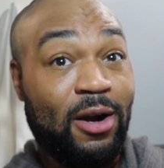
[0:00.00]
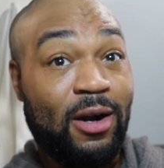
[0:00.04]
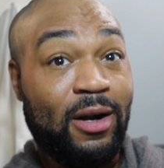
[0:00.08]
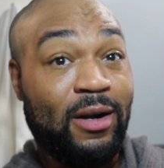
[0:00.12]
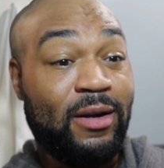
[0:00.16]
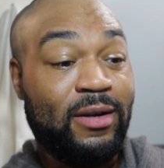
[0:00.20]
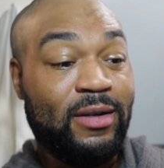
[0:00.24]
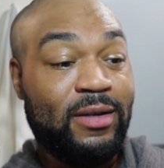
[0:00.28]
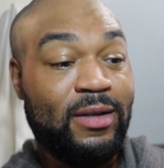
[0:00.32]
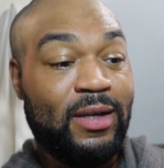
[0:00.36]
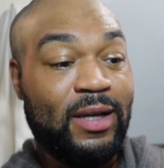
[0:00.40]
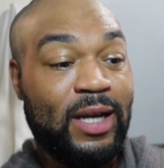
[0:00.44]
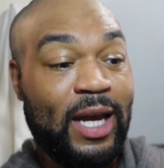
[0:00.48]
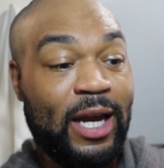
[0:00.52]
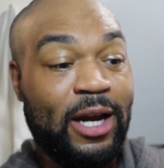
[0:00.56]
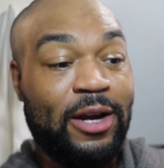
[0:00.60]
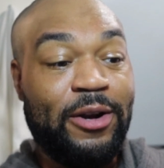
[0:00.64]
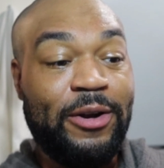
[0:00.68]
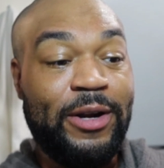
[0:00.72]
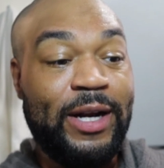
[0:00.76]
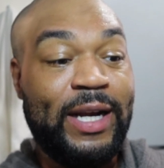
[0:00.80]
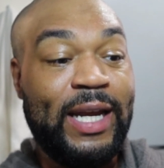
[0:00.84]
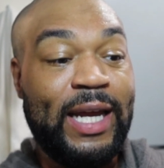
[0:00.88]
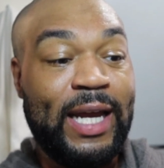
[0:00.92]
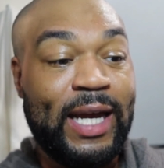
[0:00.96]
aren't
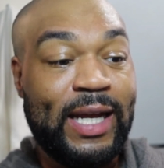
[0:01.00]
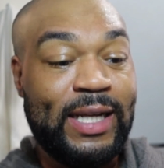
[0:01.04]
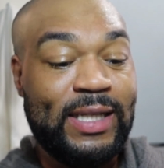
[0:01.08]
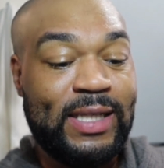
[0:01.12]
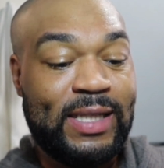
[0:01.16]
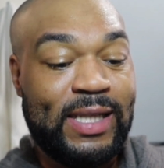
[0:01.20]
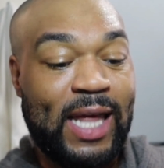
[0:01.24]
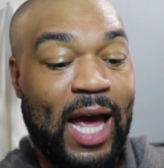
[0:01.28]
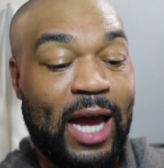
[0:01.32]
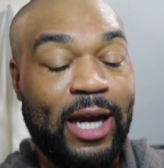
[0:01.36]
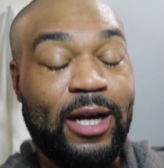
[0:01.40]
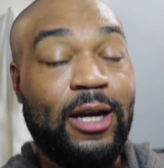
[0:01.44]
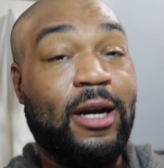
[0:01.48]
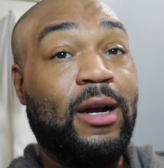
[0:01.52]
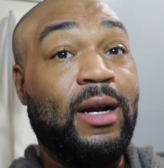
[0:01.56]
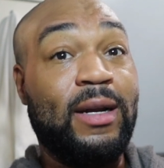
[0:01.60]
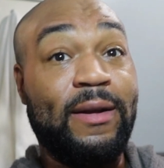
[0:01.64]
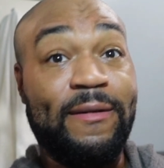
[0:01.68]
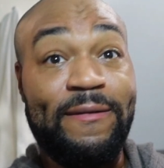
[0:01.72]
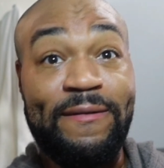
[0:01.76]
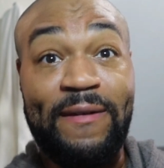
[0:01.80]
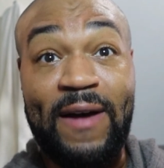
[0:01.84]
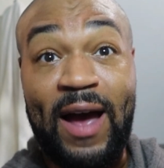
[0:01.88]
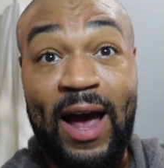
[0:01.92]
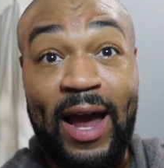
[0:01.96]
ingredients that you're
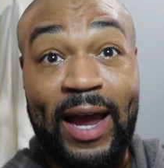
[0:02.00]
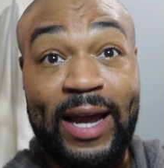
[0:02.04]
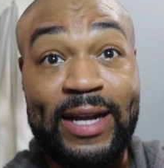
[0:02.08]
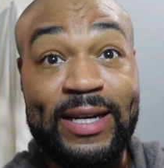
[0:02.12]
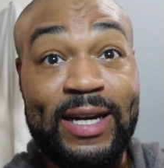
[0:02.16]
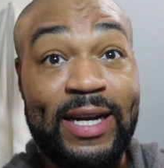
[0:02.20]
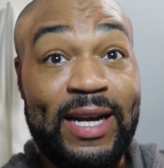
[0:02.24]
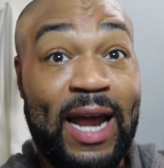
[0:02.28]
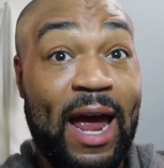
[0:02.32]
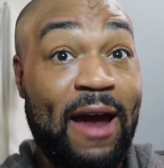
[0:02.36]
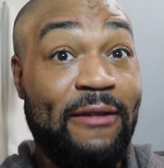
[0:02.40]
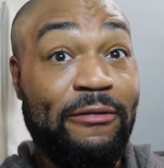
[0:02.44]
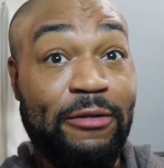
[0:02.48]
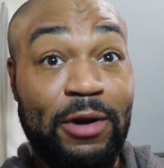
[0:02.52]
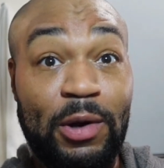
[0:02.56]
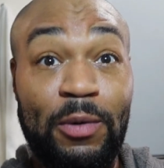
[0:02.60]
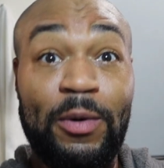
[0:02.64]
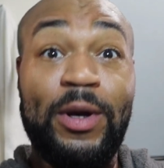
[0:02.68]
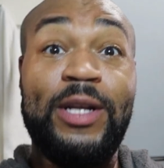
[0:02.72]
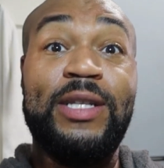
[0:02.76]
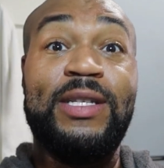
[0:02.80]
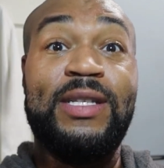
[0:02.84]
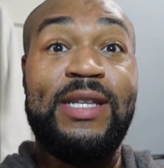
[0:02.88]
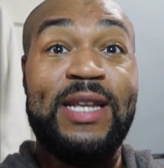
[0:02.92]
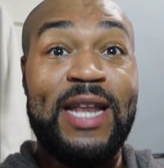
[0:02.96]
gonna find in
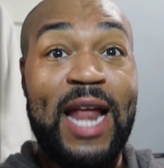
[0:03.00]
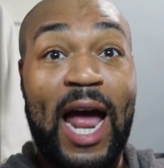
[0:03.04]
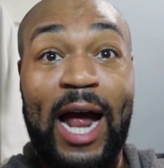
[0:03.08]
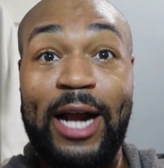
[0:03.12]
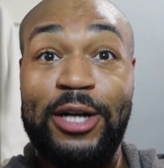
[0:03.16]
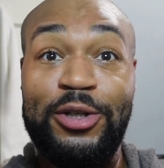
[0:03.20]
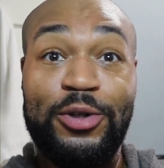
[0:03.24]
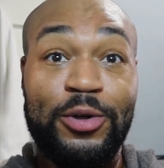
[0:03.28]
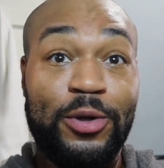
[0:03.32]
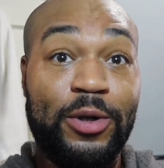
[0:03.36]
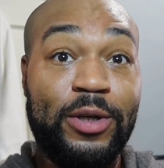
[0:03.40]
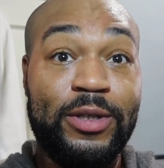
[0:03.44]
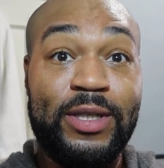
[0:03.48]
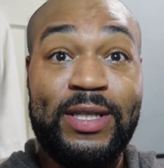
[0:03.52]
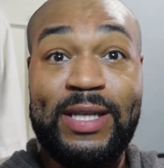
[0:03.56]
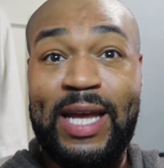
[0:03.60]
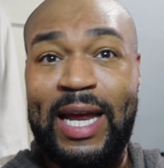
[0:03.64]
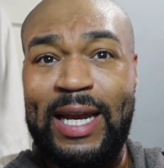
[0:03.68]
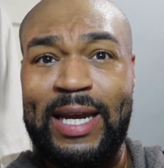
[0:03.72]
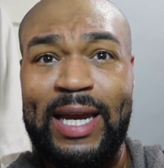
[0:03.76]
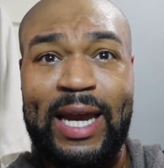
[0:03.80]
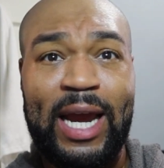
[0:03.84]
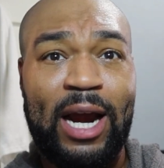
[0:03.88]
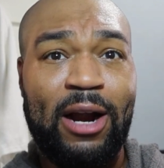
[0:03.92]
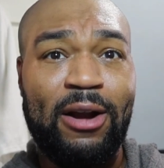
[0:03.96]
everyone's natural
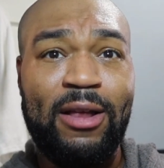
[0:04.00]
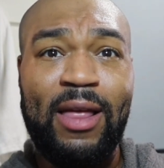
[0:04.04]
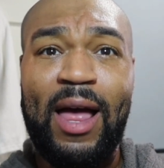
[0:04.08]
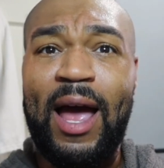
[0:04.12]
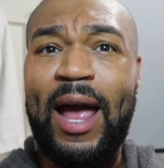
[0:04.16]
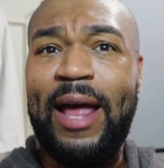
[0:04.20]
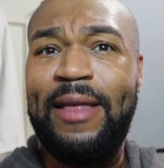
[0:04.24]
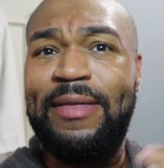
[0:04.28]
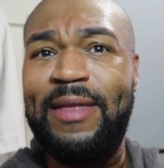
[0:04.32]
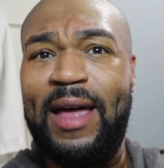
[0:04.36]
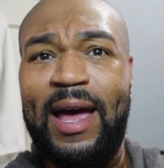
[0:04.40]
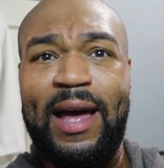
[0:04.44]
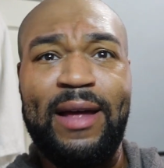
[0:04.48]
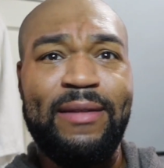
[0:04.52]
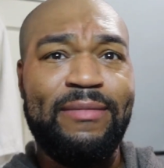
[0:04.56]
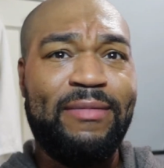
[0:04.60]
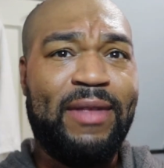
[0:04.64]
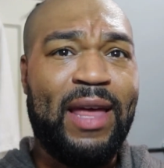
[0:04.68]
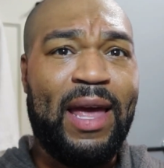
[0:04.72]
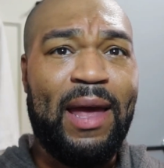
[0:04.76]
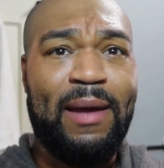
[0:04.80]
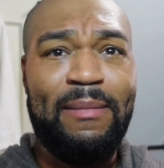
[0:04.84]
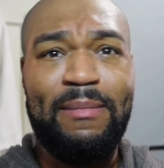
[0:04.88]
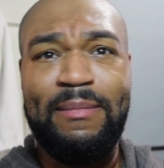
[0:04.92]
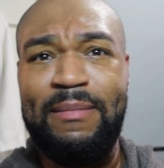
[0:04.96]
skincare line that
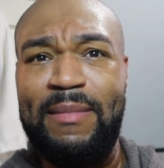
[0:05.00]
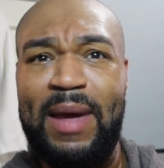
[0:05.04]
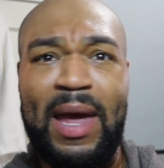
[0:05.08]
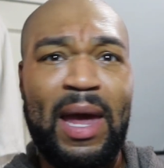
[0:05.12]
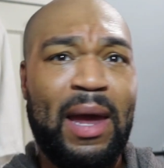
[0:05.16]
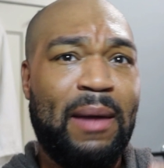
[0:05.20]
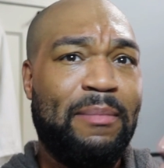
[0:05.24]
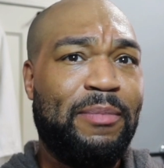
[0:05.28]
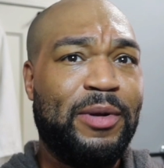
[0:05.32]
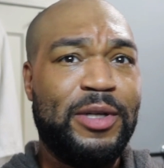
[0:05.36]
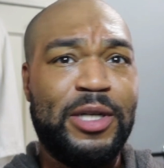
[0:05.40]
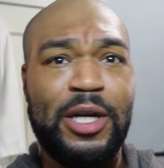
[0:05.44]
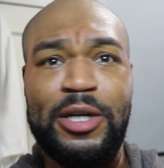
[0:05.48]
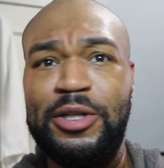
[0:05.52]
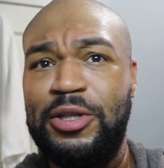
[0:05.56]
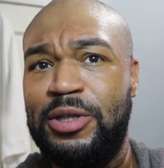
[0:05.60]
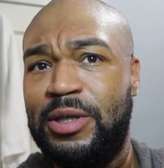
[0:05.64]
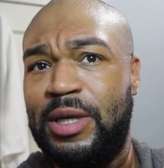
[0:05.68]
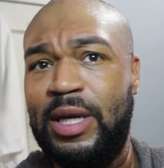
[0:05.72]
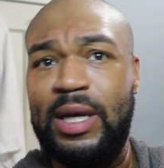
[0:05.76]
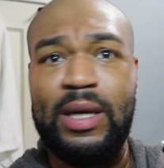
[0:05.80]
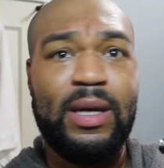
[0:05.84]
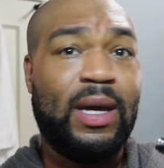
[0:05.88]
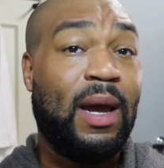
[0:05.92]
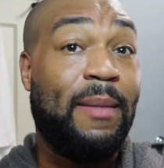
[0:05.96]
they may
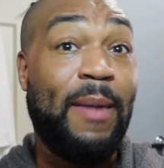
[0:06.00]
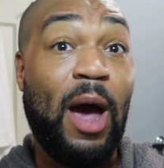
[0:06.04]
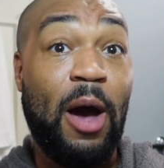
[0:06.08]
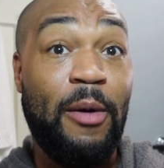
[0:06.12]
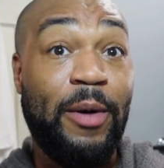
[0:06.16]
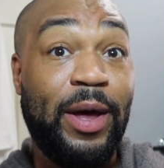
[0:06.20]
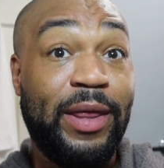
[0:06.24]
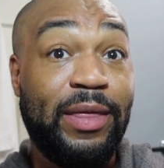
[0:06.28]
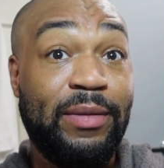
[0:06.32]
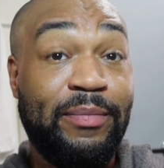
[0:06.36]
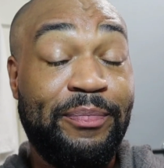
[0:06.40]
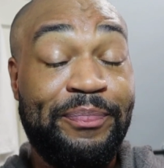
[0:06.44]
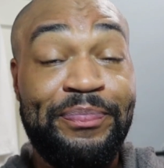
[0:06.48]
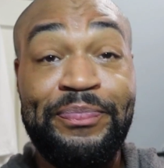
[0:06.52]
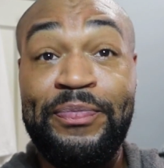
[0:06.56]
potentially come out with.